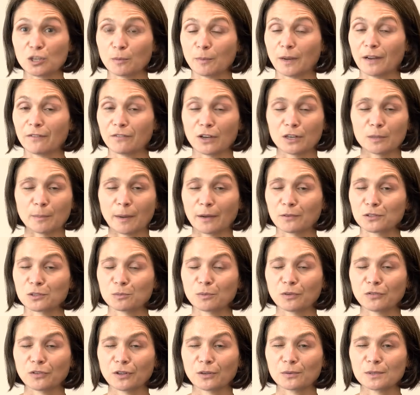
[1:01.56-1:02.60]
you may have heard about some
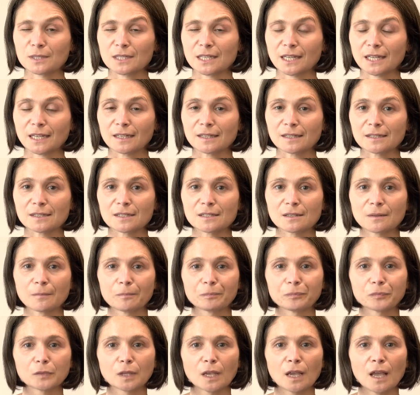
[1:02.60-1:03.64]
of those things.
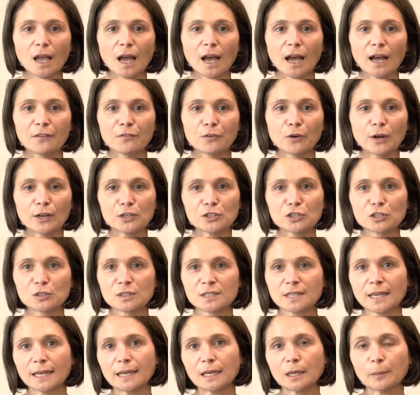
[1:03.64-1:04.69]
I thought I'd just
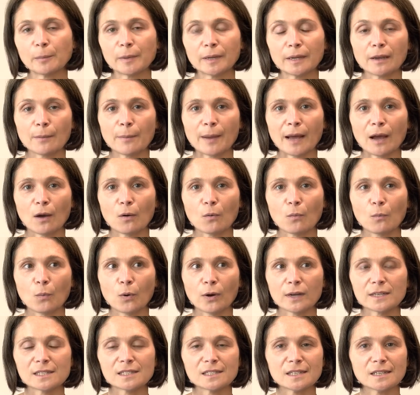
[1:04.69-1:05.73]
say a little bit about what
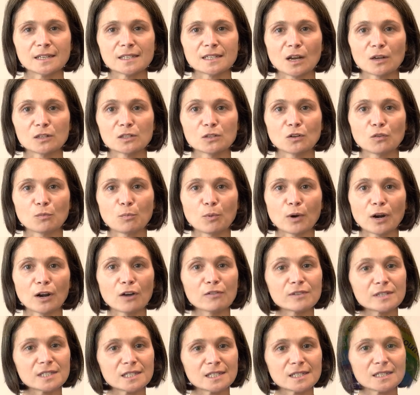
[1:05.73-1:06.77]
I see as our sort of
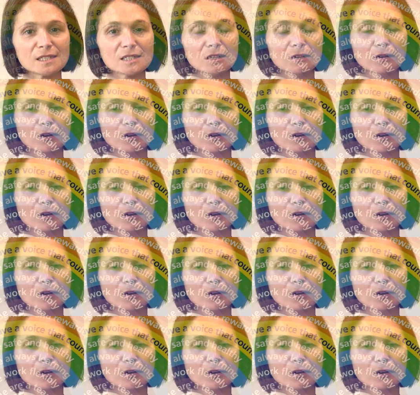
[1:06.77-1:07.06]
priorities